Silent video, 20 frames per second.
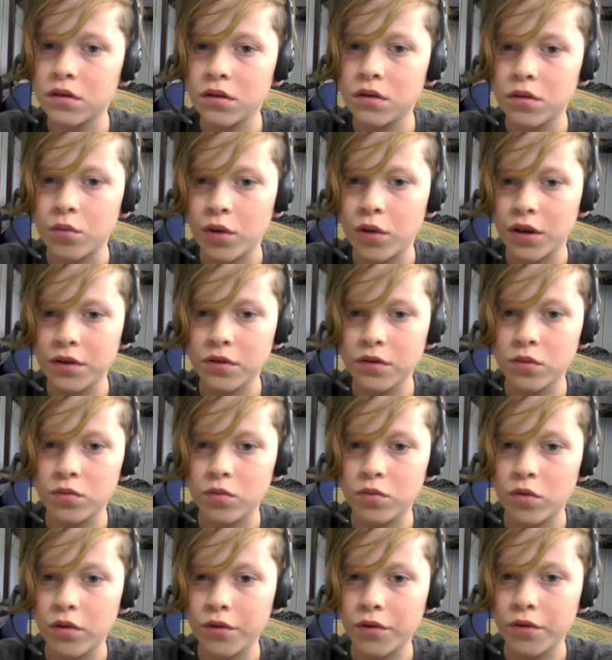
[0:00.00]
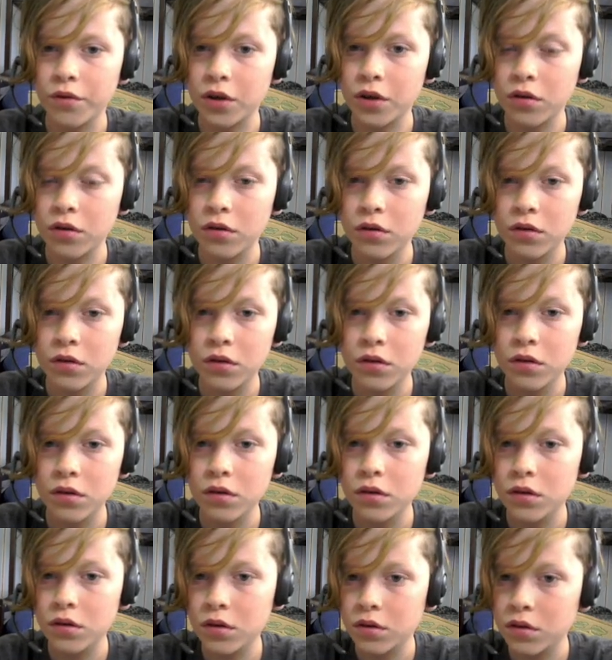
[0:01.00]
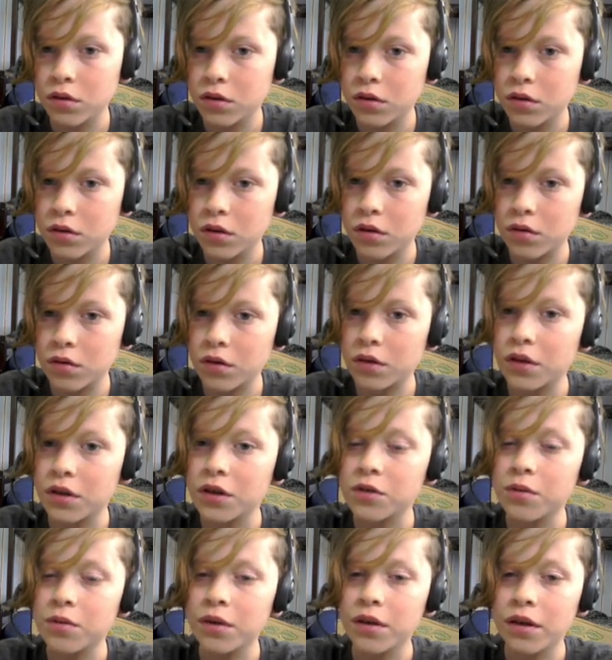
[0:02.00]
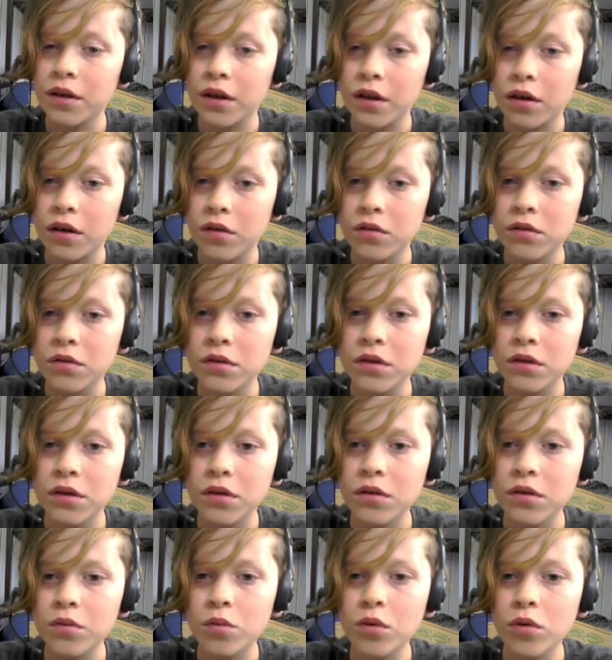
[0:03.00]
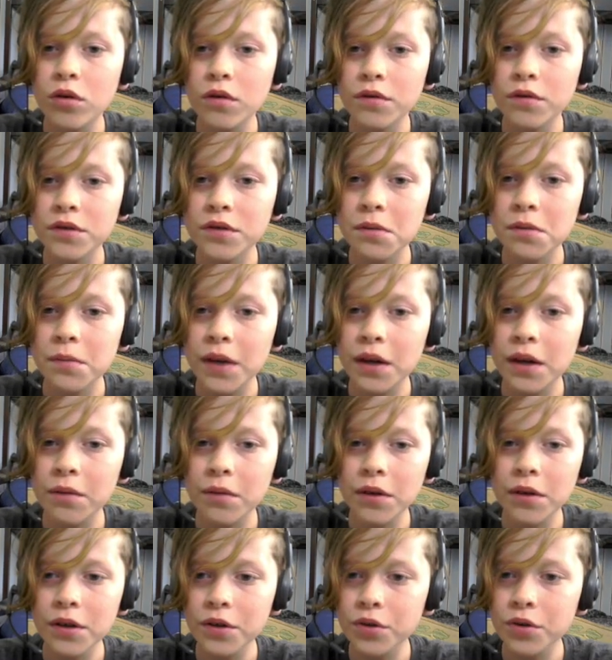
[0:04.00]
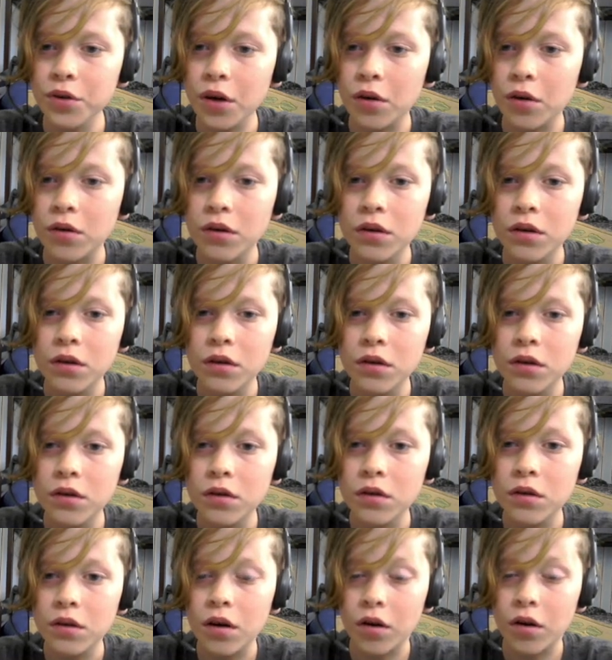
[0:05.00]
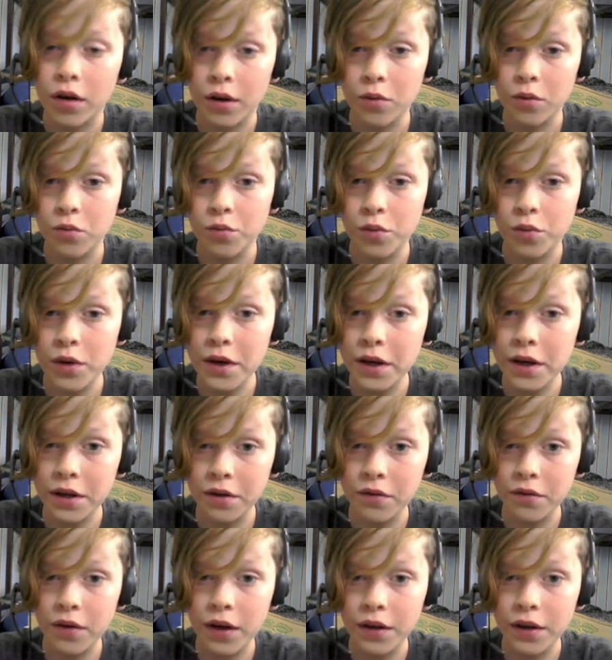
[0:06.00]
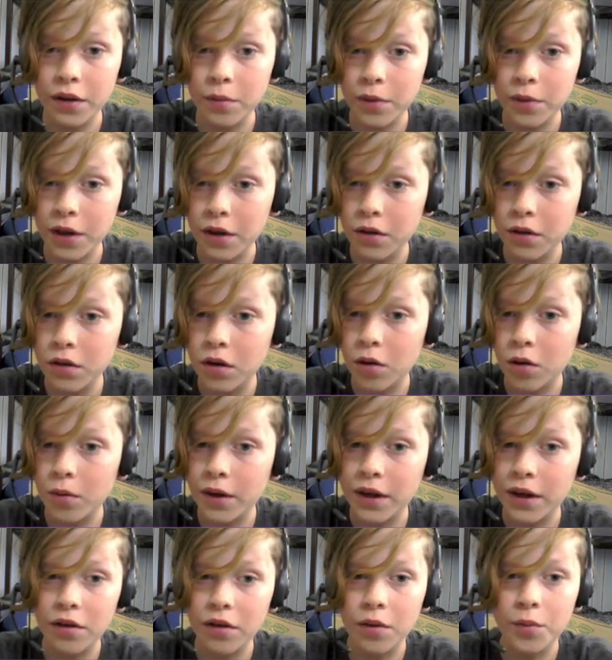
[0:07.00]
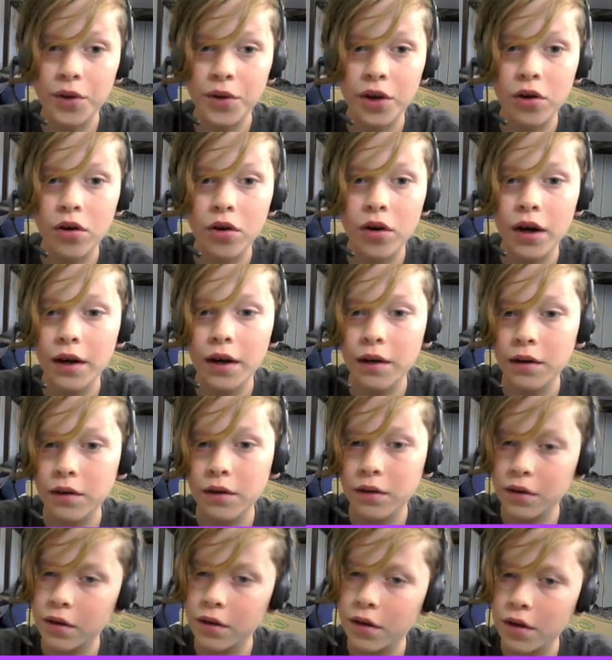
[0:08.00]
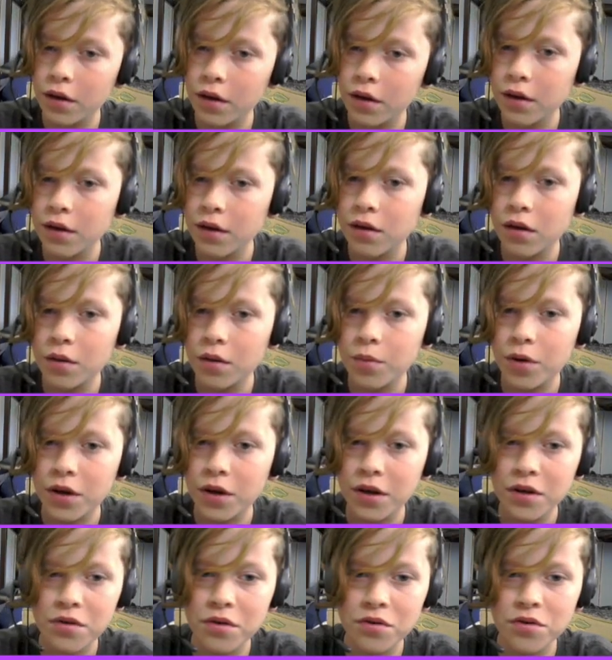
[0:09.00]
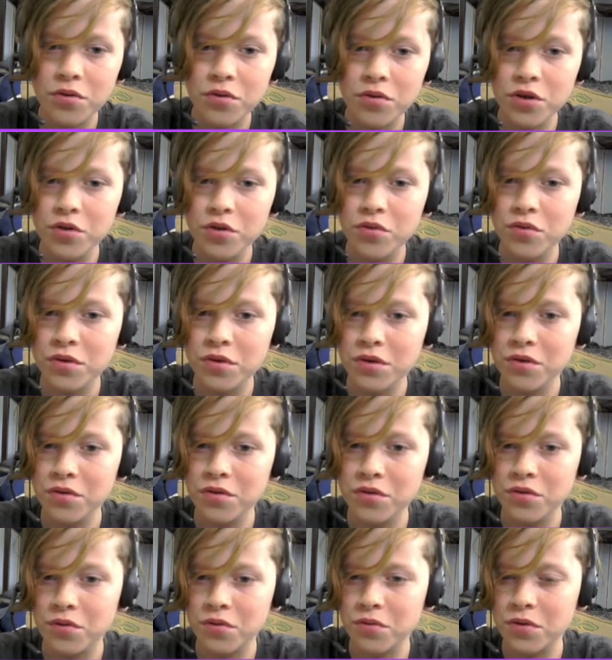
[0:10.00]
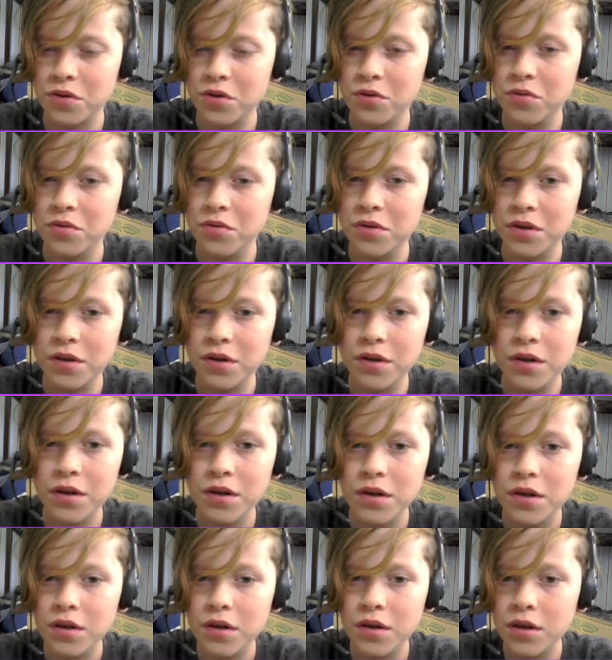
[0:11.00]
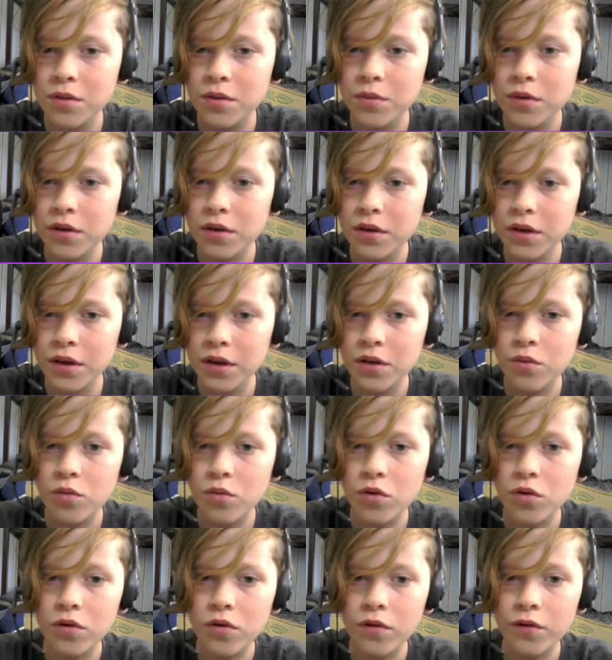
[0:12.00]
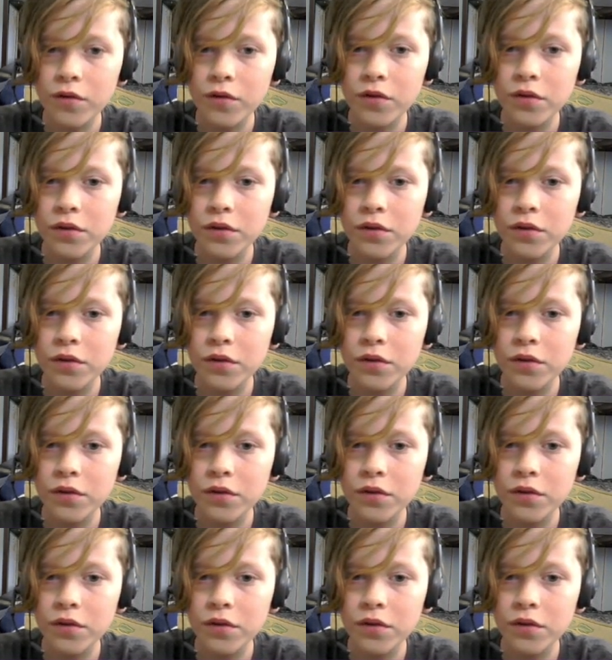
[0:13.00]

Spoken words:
Where'd the wolves go? Oh goodness, where did they go? No, wolves, come back. Where did you go? Okay, we need to find them again. Oh, I hear them still. Okay. Hi, buddy. You're so cute. You're so cute. We're gonna get a wolf.